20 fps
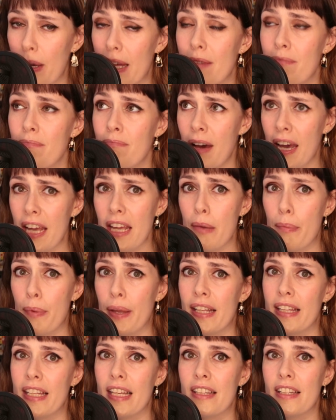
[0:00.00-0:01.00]
but in my
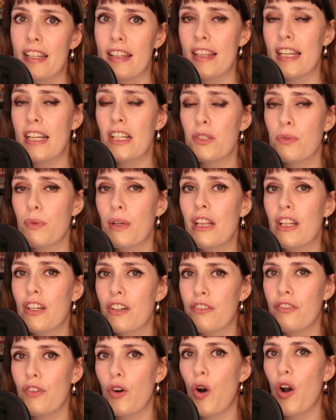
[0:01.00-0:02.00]
opinion the things we
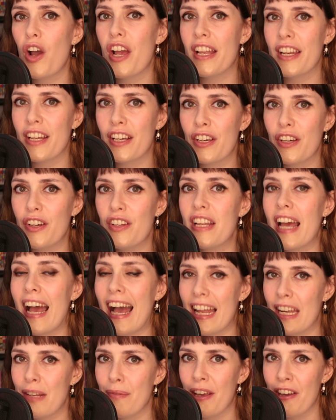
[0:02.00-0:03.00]
look for in a good
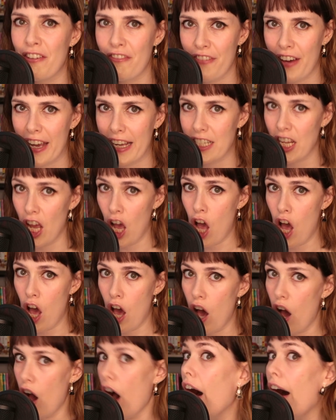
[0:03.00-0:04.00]
anime fight
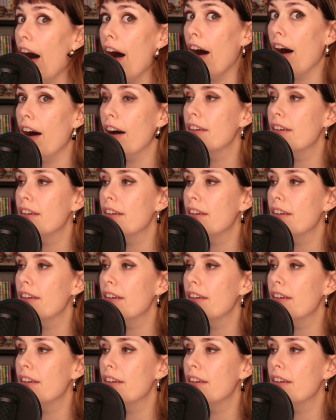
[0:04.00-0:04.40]
are